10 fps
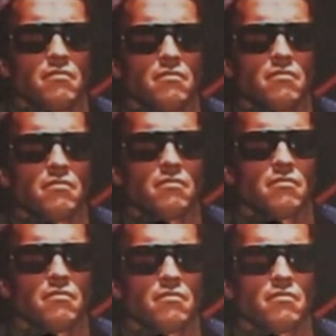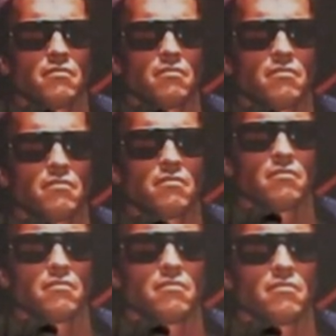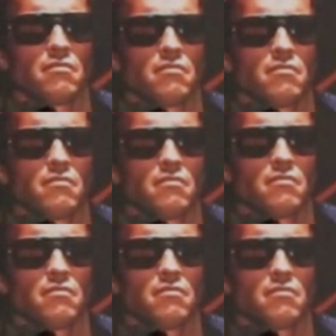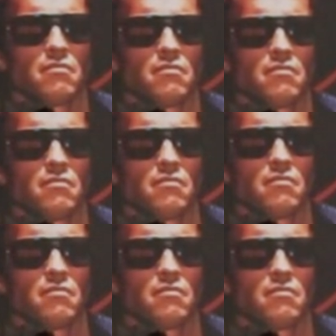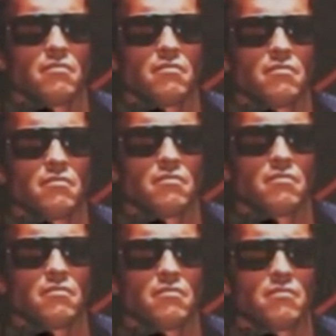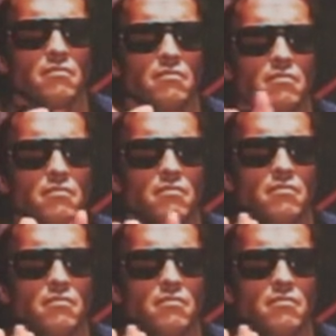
The person shown says nothing.